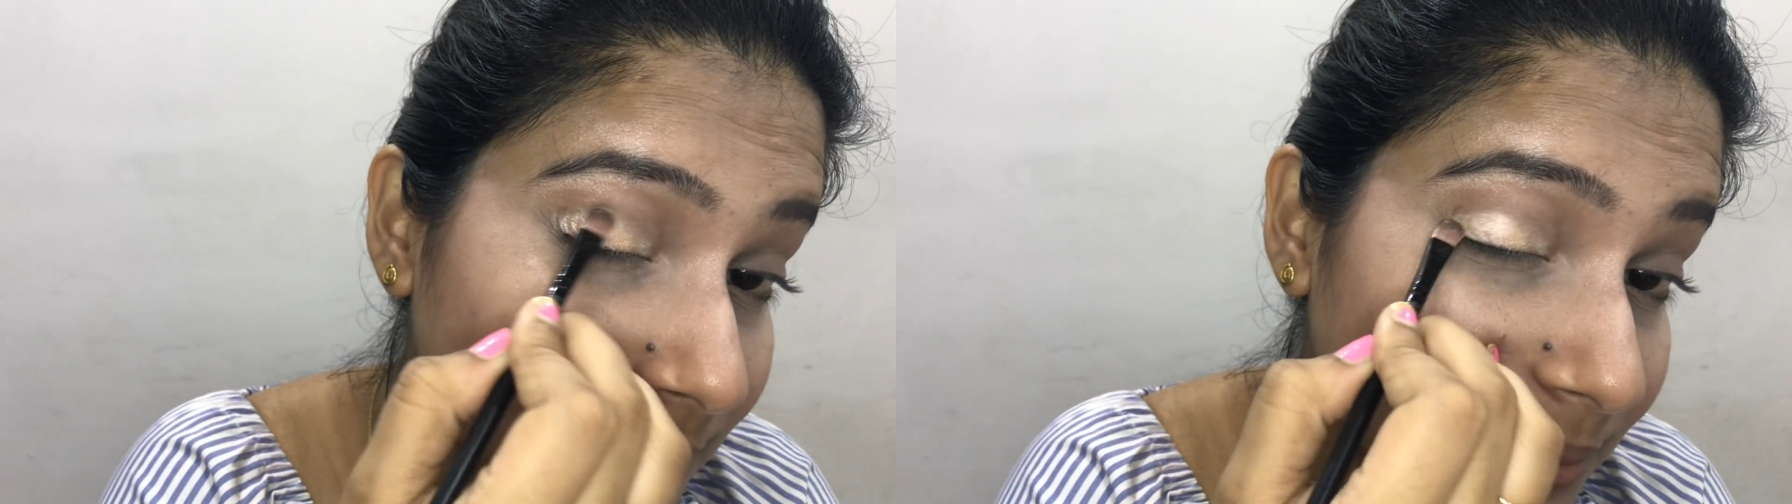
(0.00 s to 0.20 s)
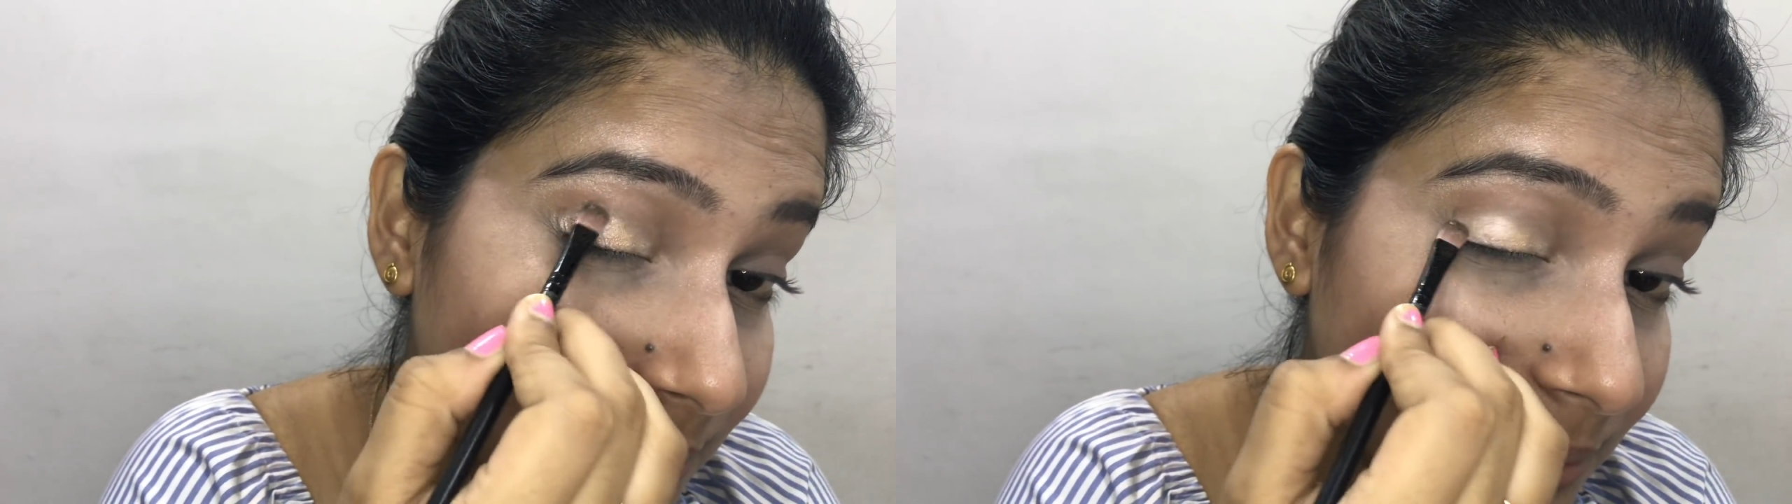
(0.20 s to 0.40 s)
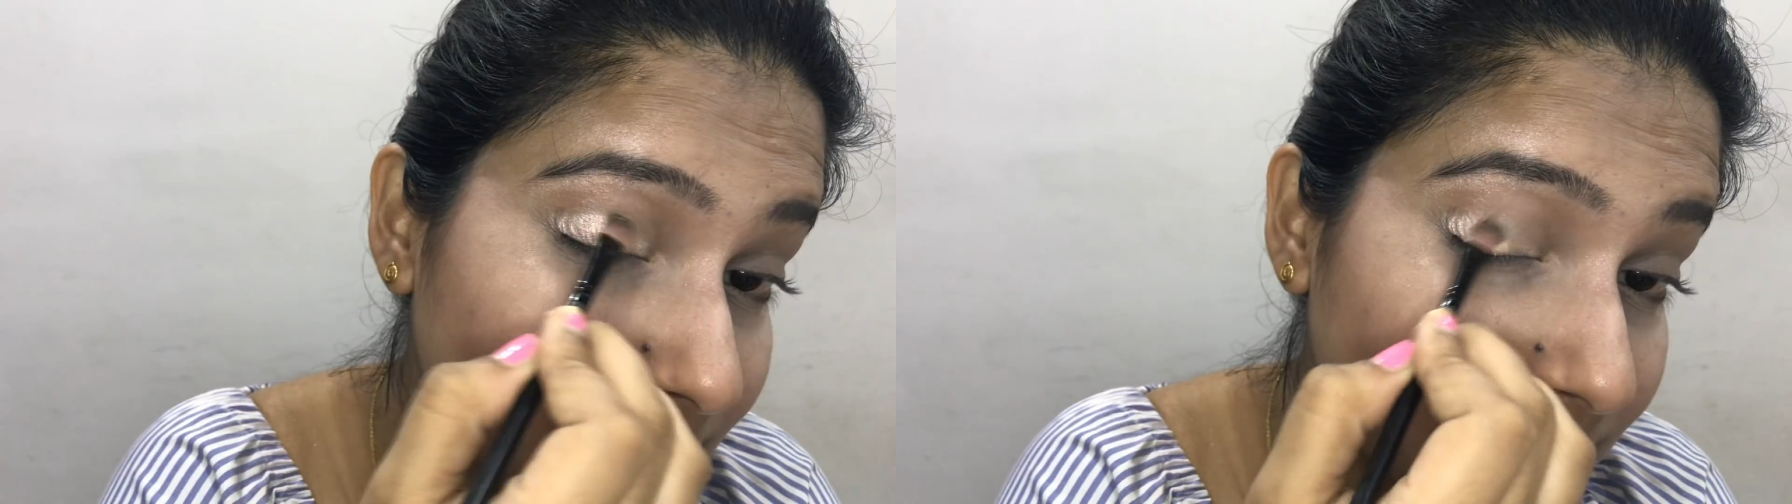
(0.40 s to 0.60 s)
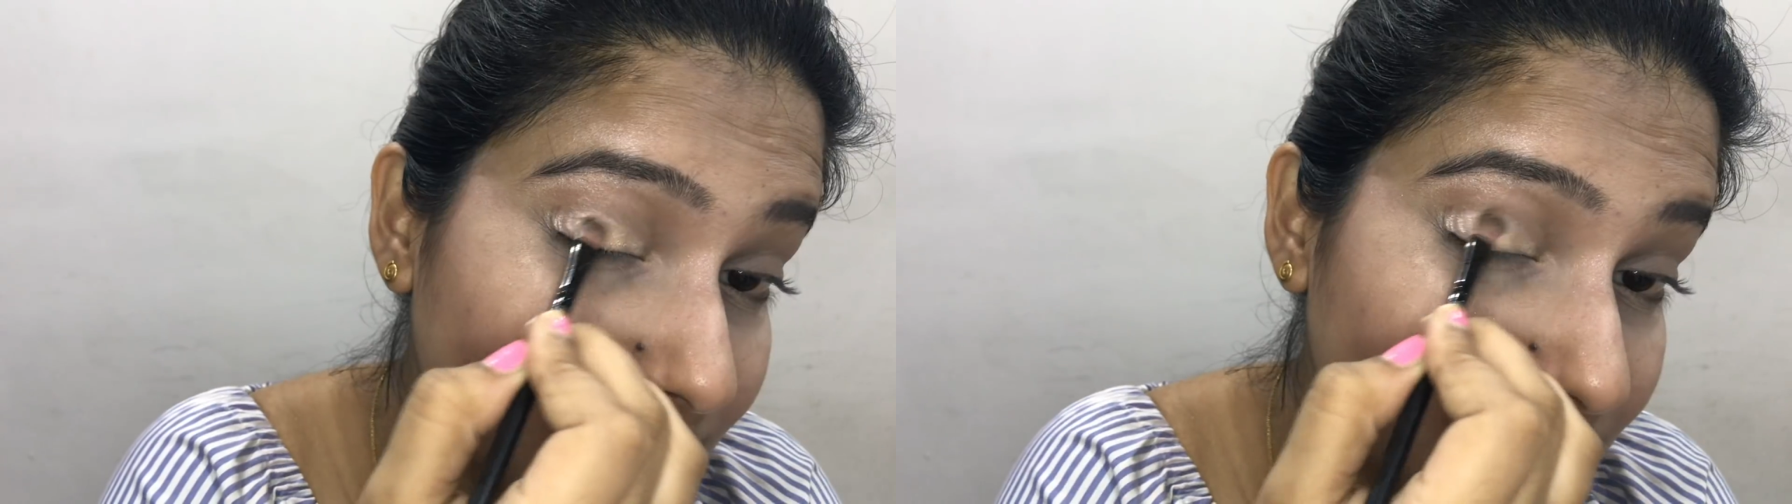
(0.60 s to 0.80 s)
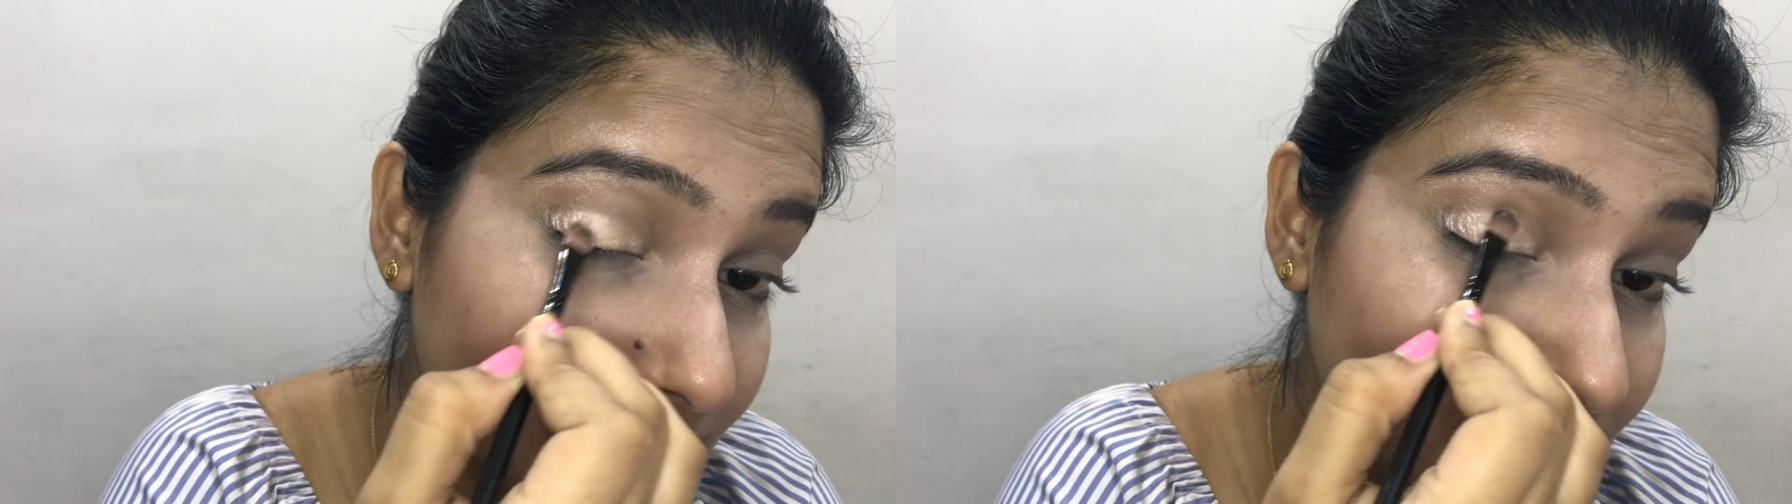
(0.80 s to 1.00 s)
If
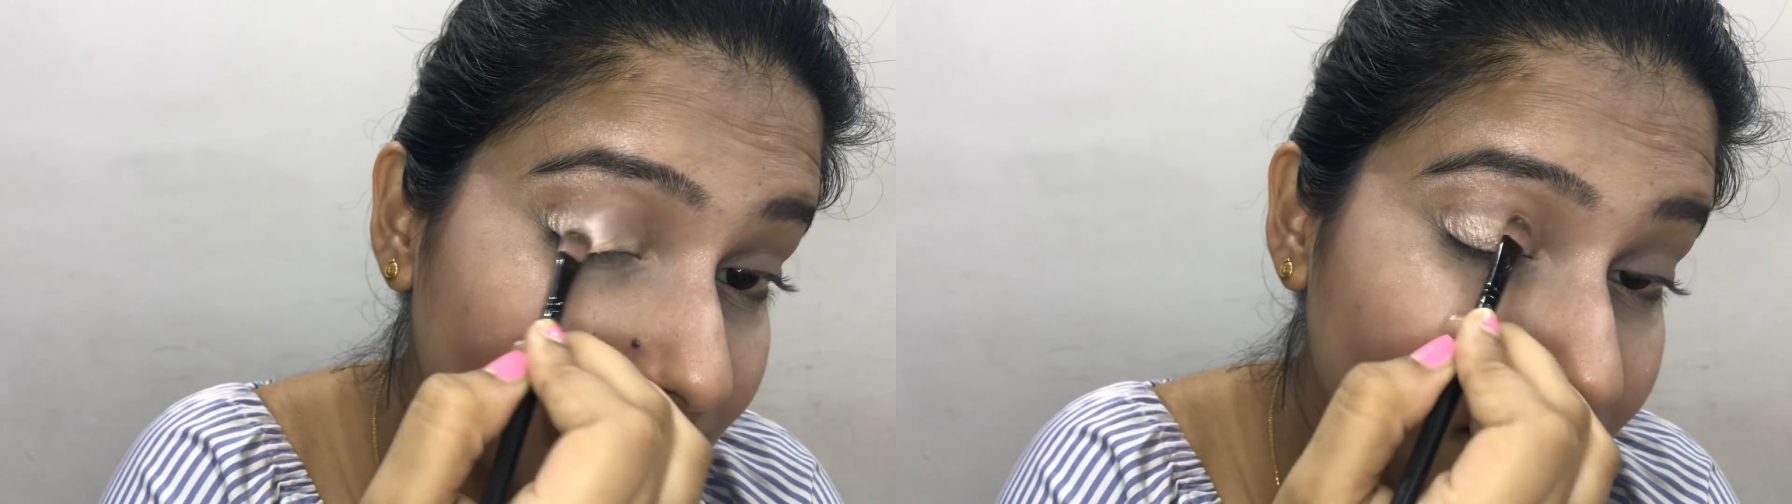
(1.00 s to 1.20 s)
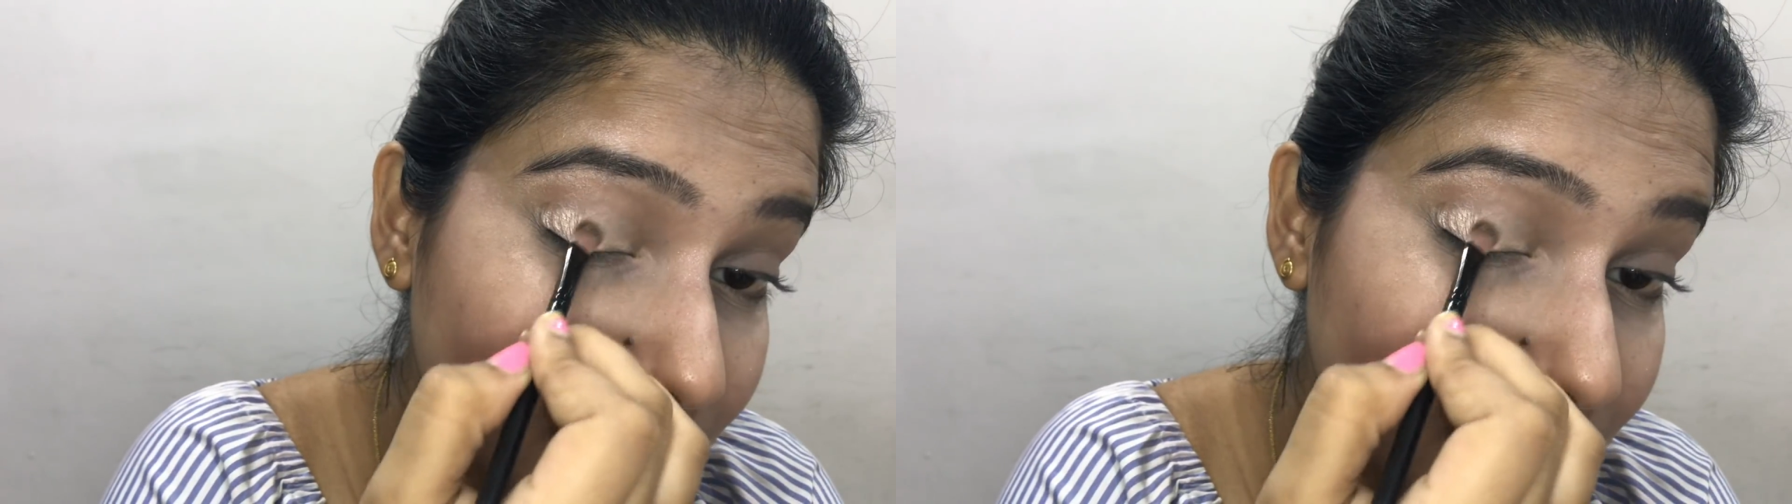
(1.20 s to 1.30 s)
you're